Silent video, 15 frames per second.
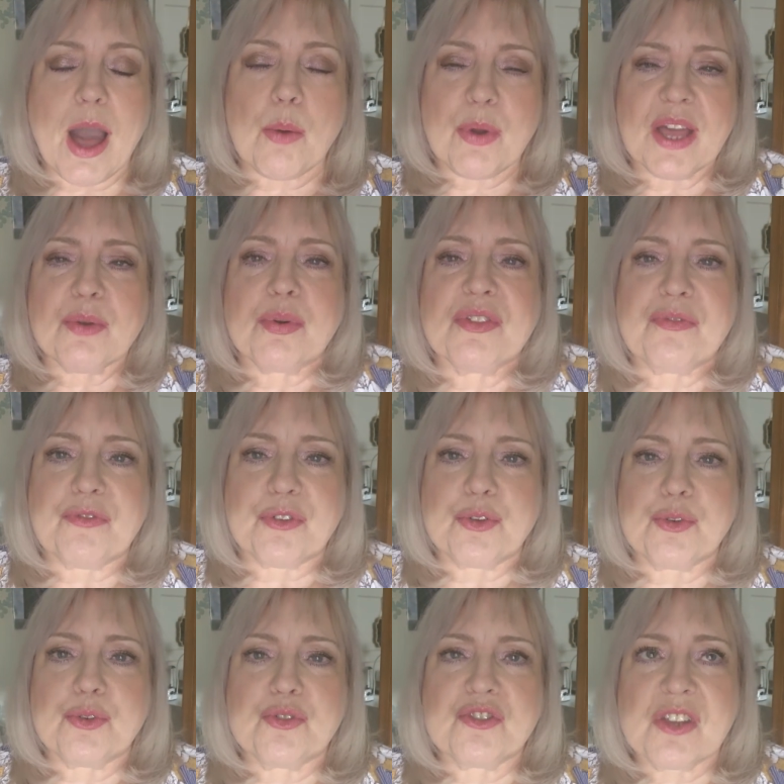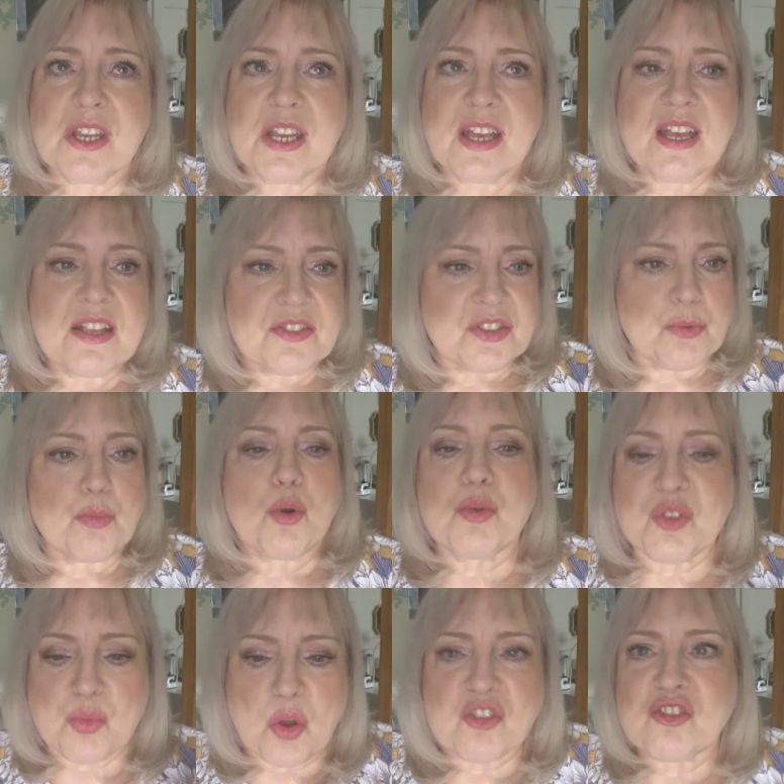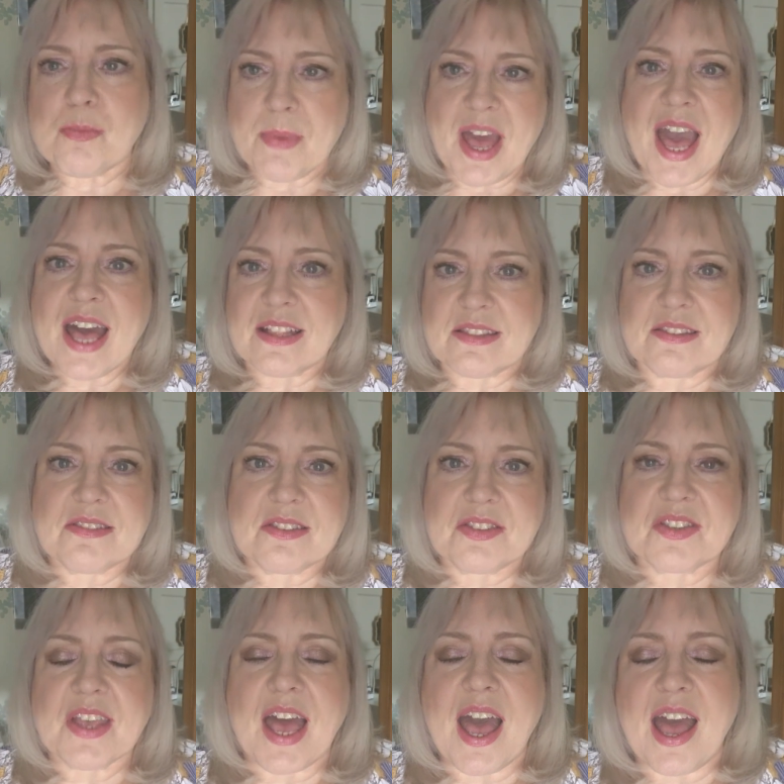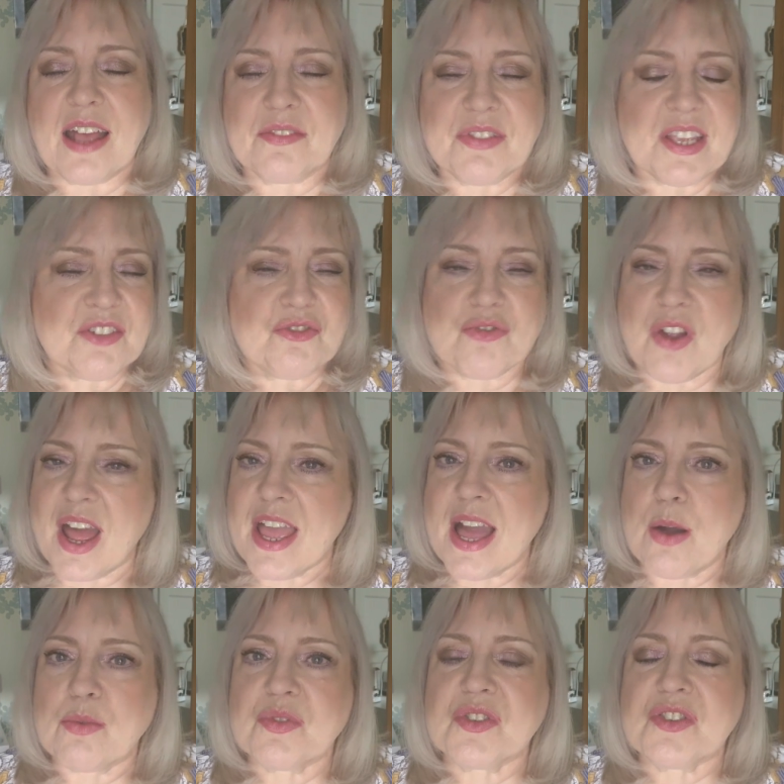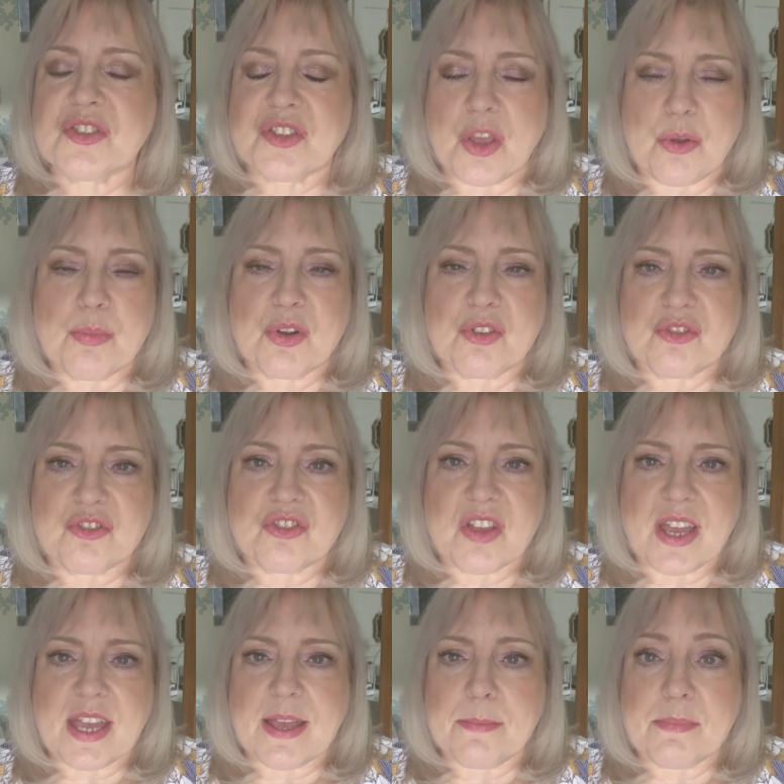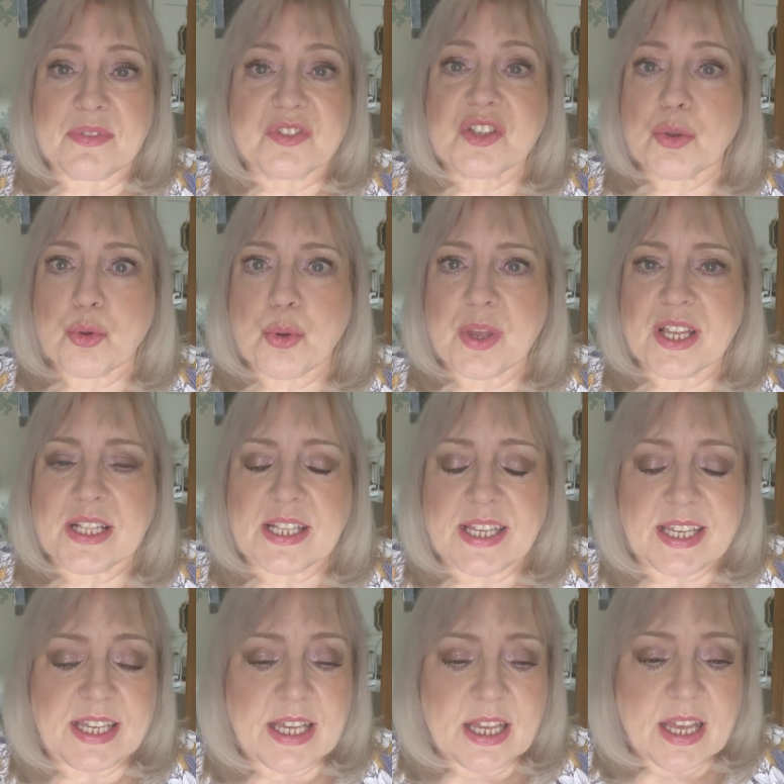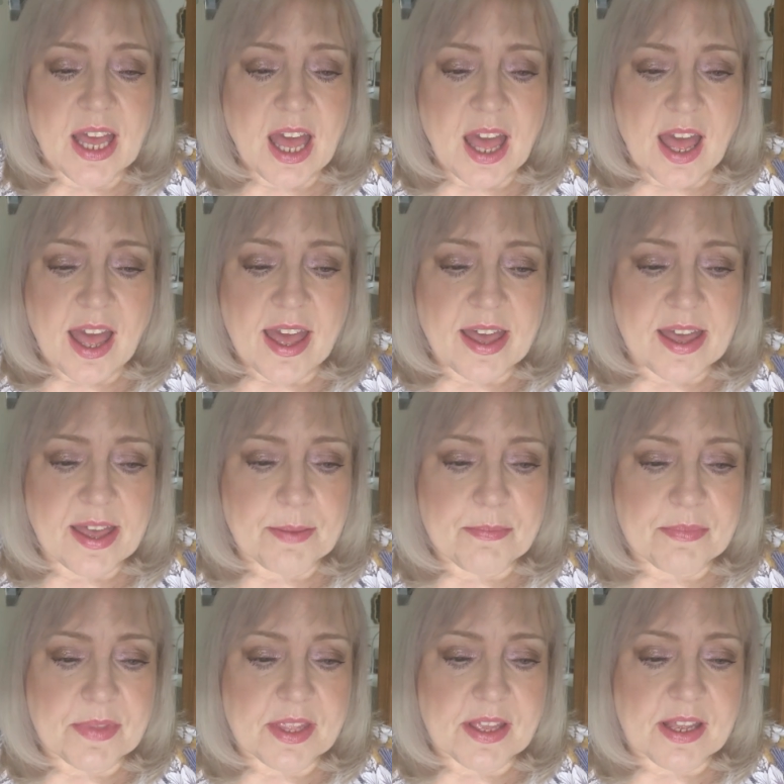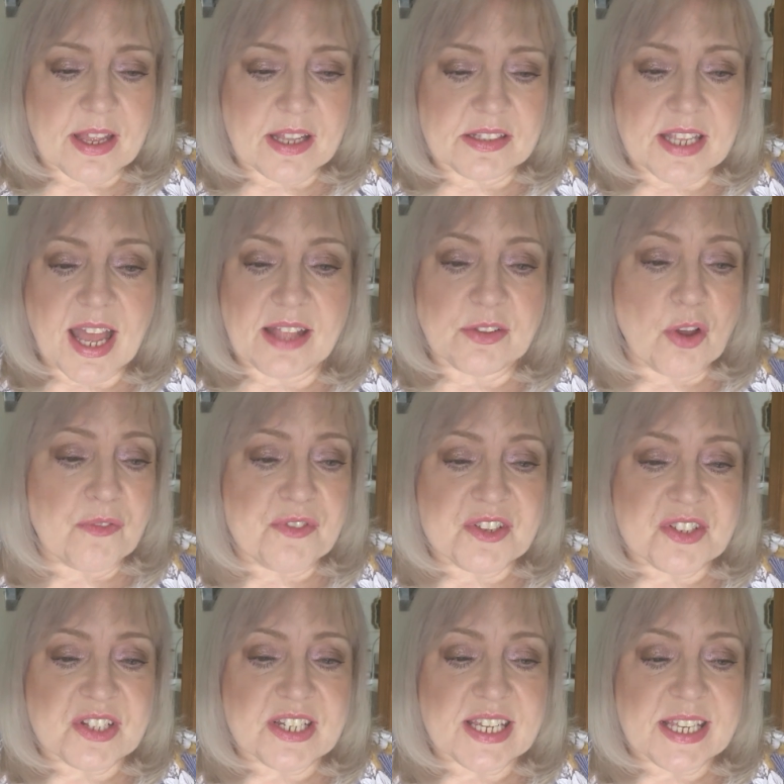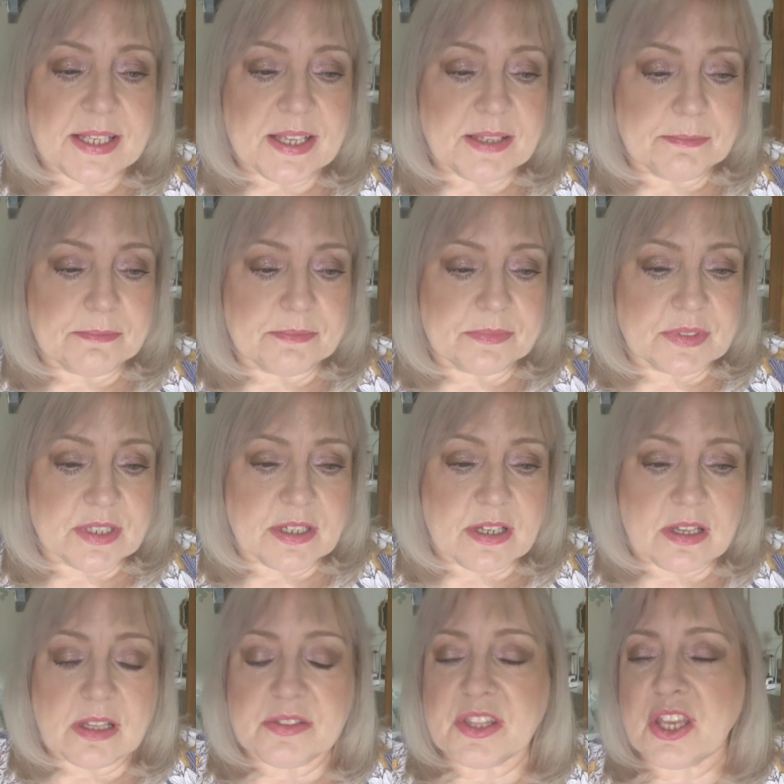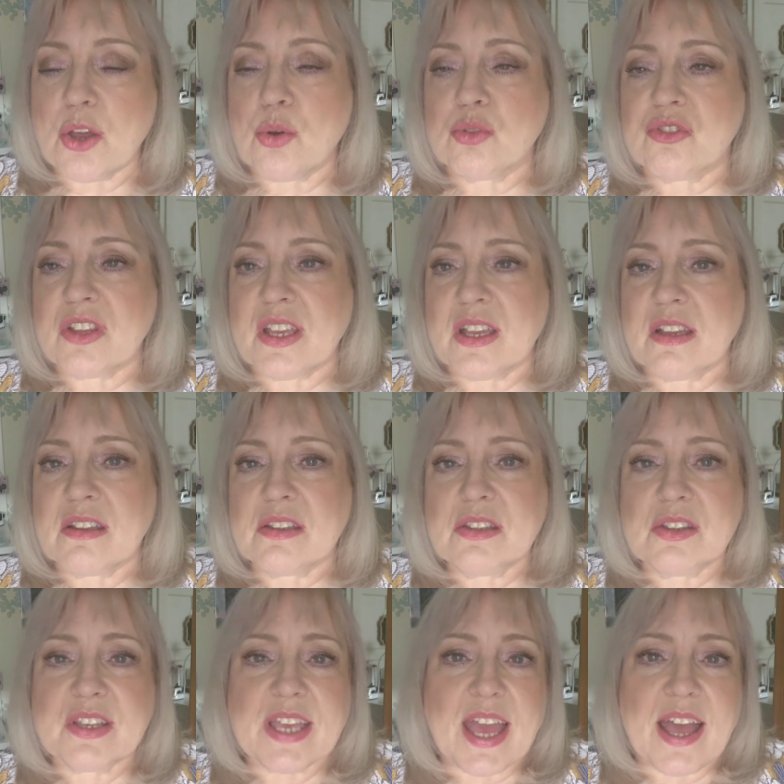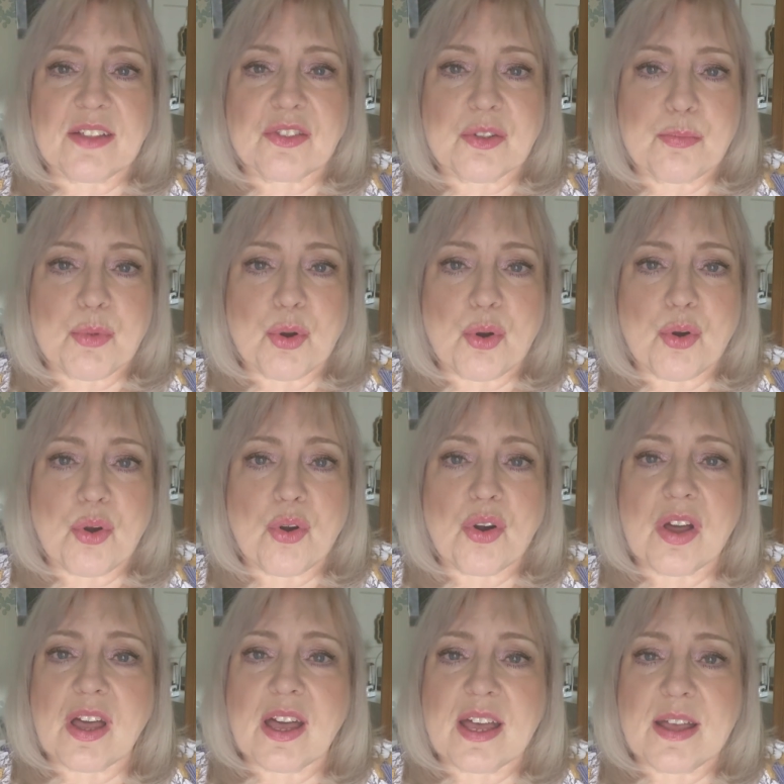I work with food, so I'm always washing my hands, and they dry out so much, so quickly, and obviously the older you get, the more